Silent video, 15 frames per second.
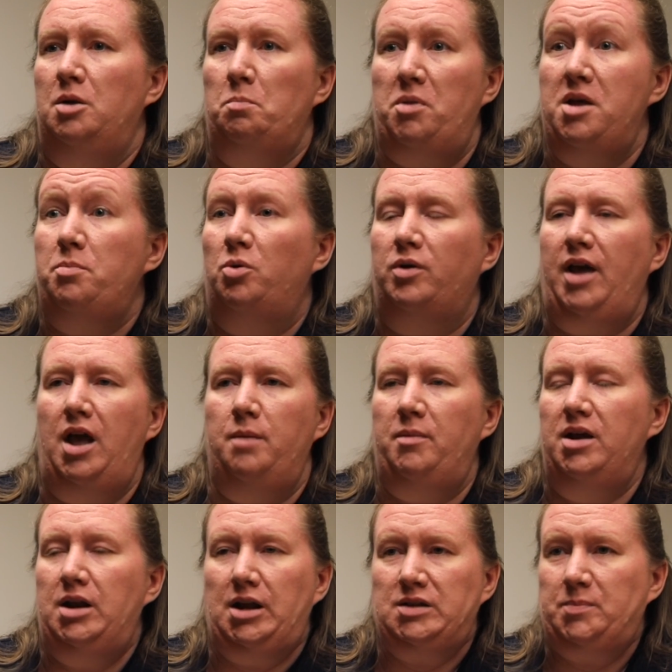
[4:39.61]
People came
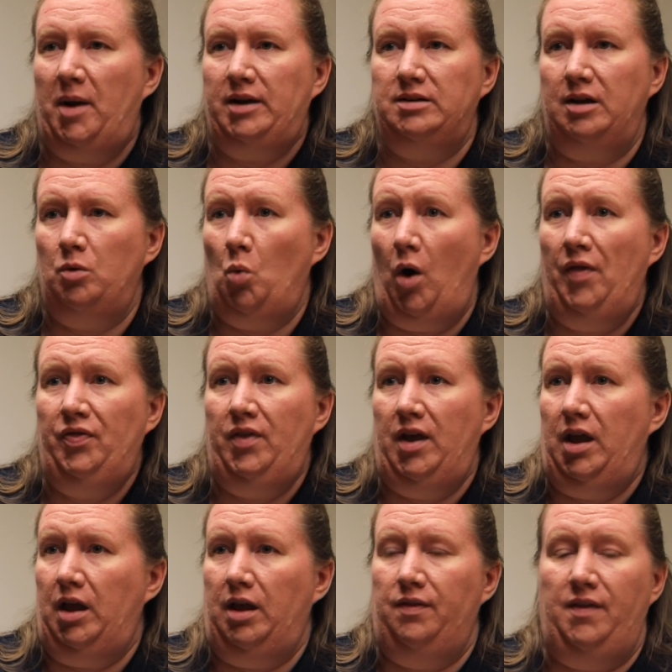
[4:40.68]
in expecting one
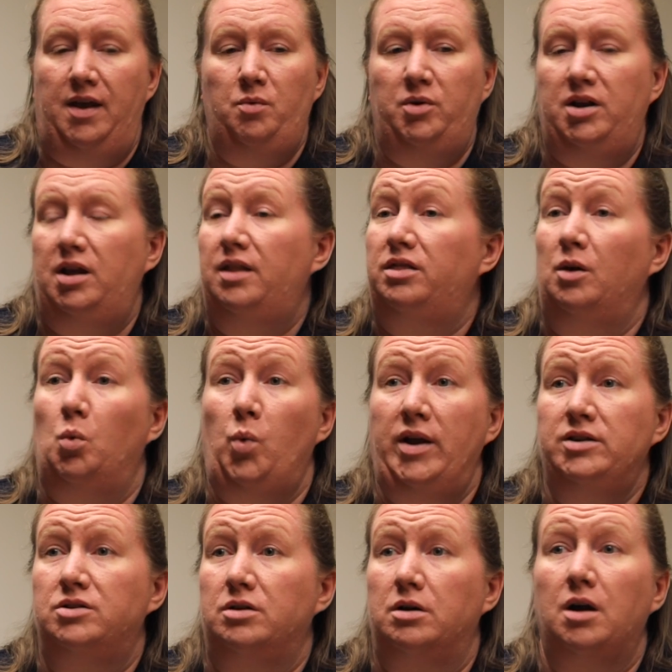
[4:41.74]
thing and they would hit the
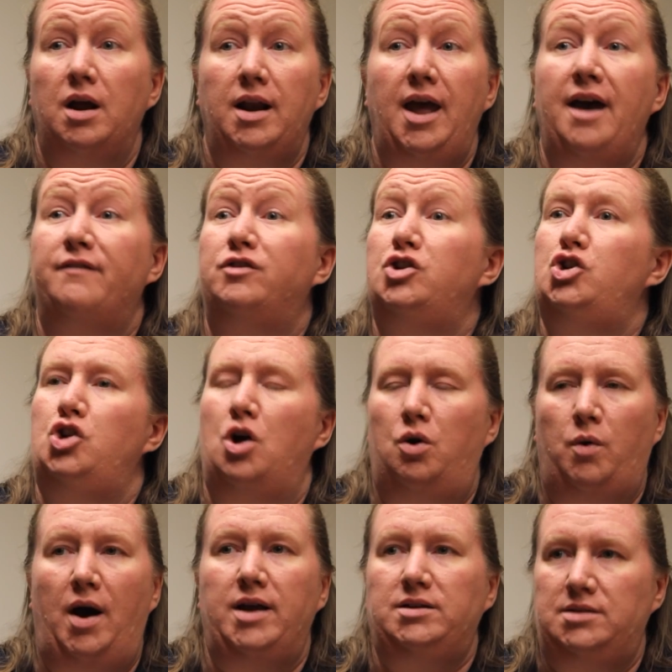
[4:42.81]
winter and have
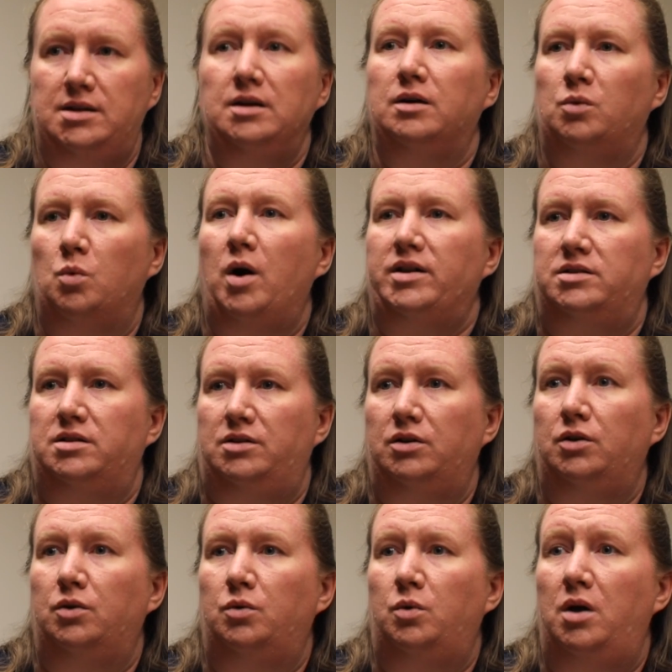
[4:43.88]
no idea what to
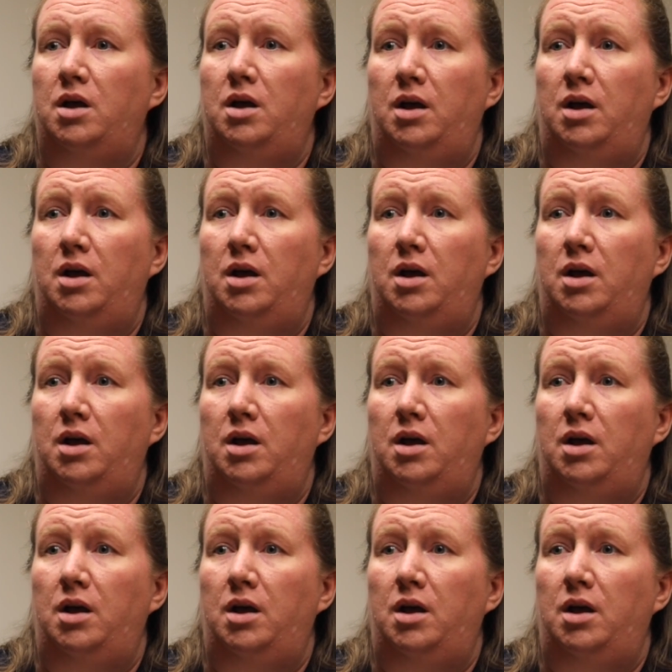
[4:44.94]
do.